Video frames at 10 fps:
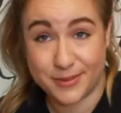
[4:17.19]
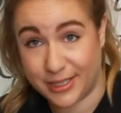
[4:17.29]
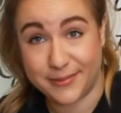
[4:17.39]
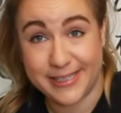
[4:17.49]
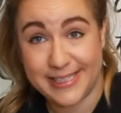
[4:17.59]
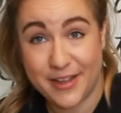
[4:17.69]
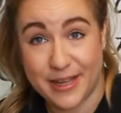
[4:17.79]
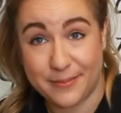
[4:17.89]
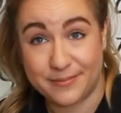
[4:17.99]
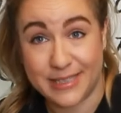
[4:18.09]
going to resell
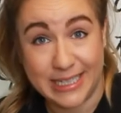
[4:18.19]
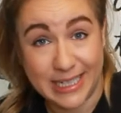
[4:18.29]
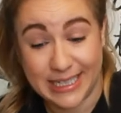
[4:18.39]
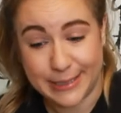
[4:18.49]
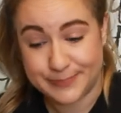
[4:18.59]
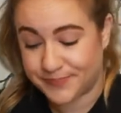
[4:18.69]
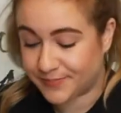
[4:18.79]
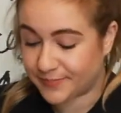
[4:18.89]
them like I am.